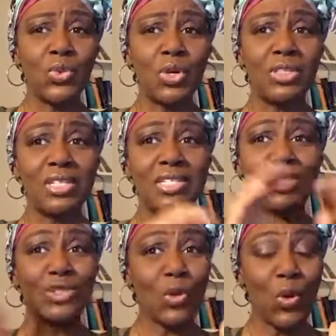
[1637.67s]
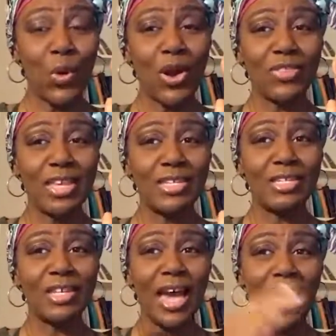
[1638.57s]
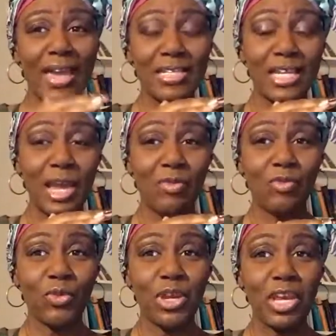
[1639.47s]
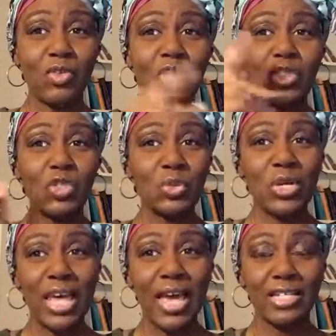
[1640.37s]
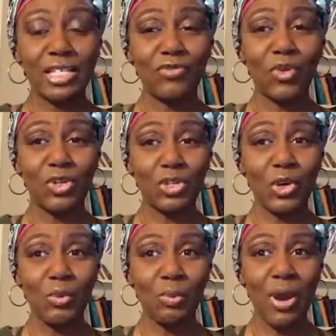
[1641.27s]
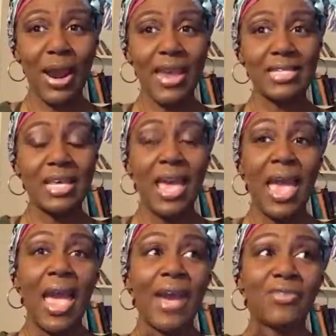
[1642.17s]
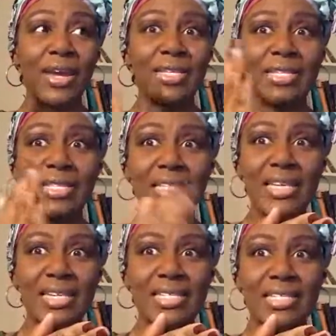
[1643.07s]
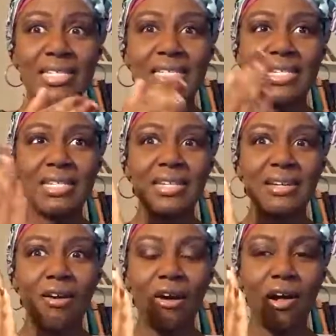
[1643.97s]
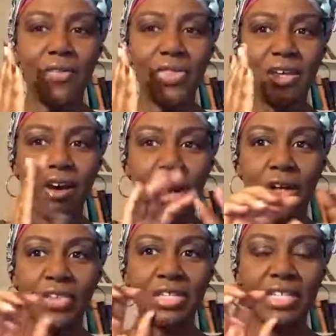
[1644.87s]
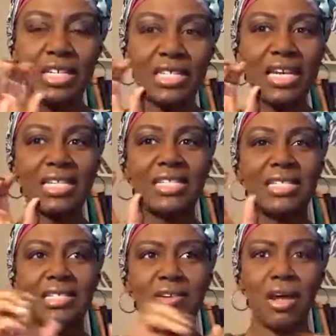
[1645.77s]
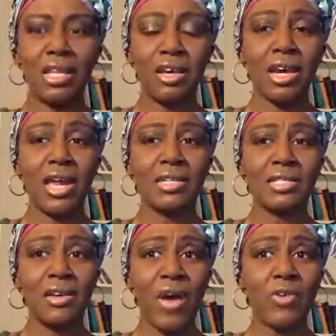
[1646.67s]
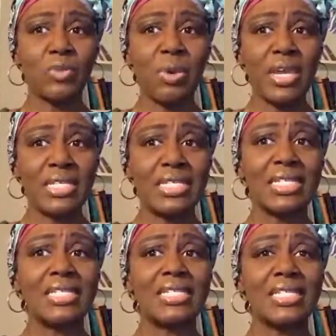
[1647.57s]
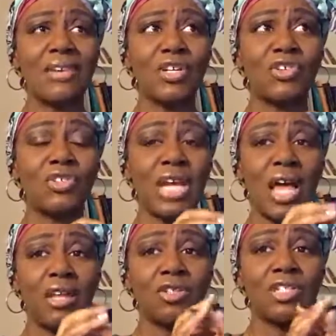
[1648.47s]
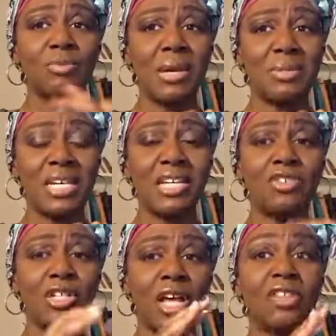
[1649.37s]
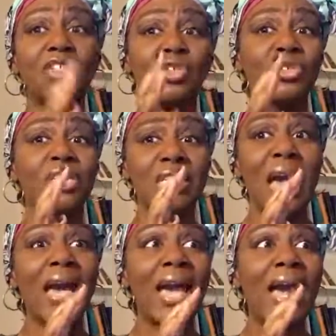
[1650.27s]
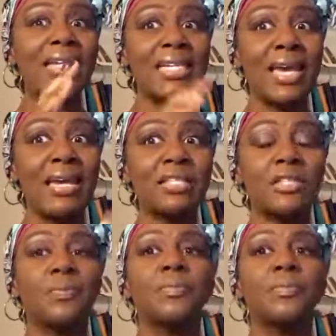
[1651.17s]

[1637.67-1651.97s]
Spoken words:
this store that did the eye exam free, and you get two glasses for a certain price, after I did the lenses and all the indexes and all that kind of stuff, I was paying $600 and $700, sometimes $800, including top contacts